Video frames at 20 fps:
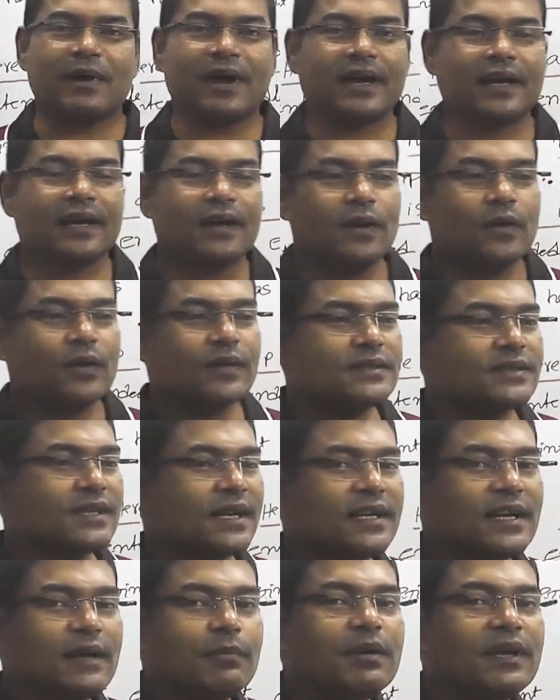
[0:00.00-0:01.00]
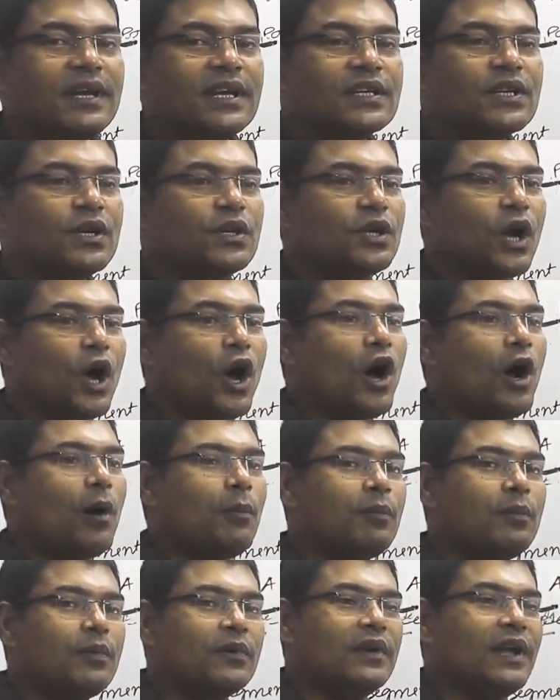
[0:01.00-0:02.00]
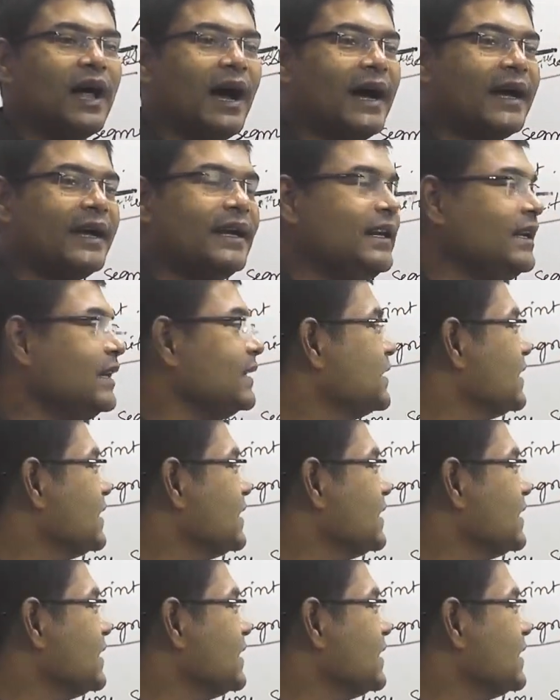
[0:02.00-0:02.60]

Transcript: back. What's the definition of line?